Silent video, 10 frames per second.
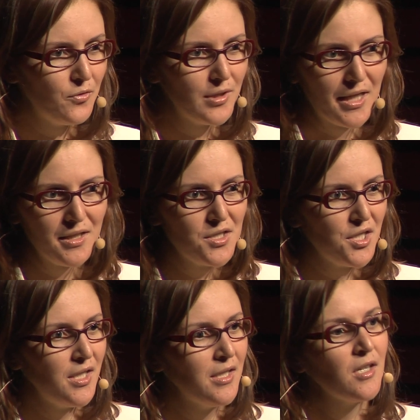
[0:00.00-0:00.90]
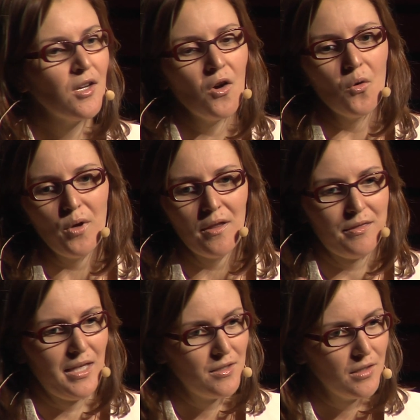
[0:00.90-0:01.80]
fuel energy,
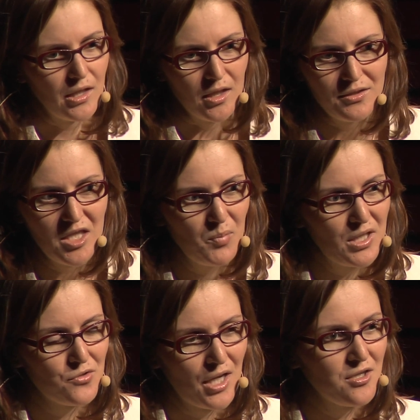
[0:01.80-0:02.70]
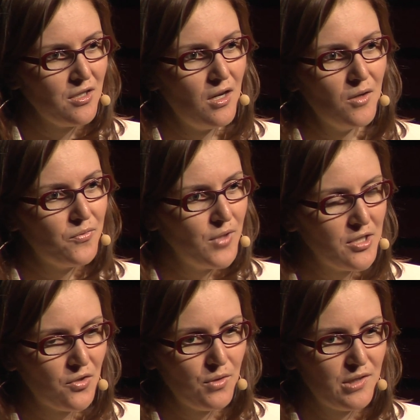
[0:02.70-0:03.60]
with uh, deep extraction of
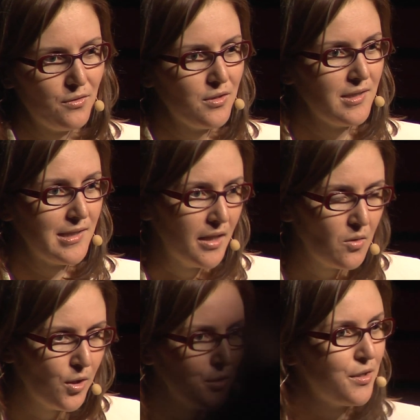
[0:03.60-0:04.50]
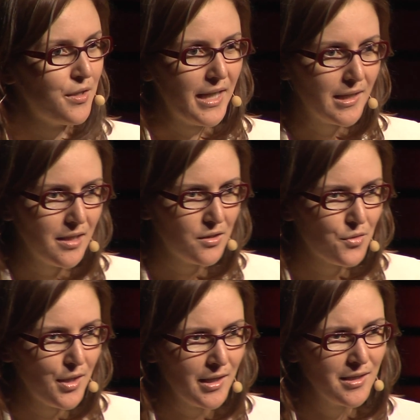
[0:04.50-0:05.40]
natural resources like water,
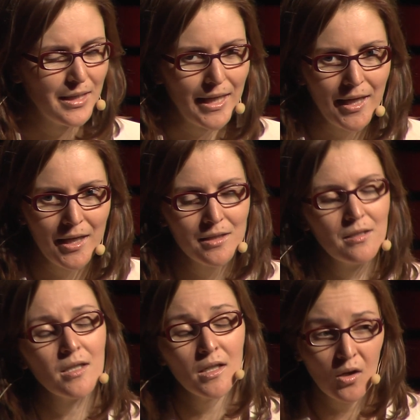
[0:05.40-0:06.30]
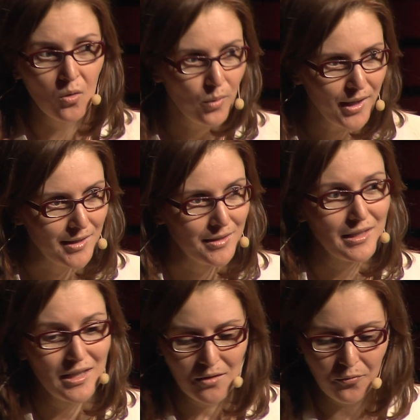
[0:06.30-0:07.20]
etc. And well,
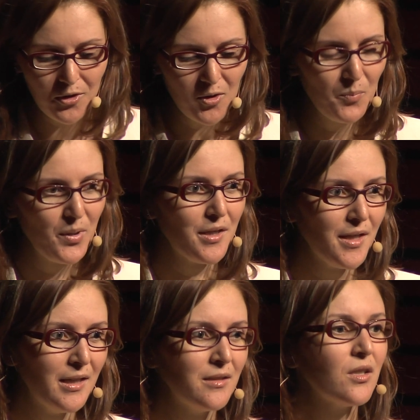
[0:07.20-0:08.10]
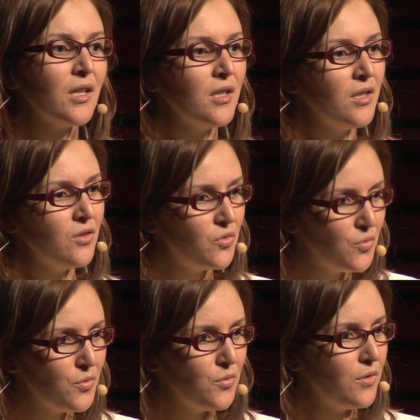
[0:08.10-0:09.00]
if we compare that
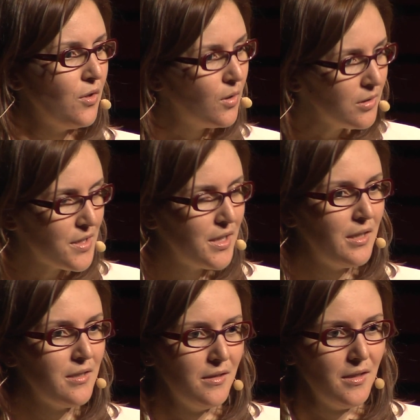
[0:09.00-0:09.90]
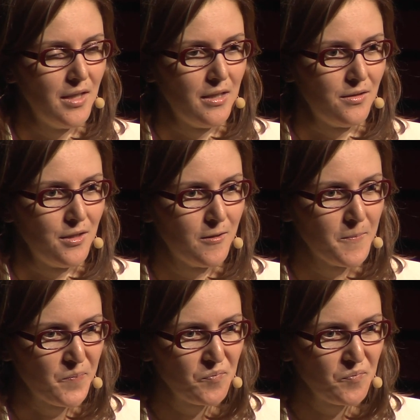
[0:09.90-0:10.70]
to the older cities in the desert,